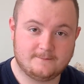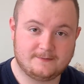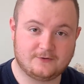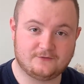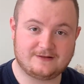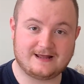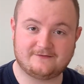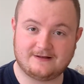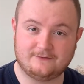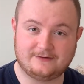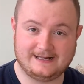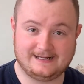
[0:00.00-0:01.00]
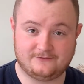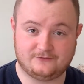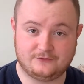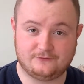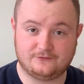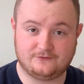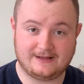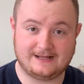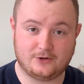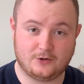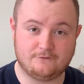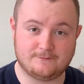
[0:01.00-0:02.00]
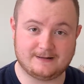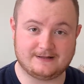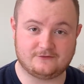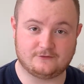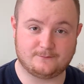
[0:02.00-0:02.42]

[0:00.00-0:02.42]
because that's how kings used to take over places,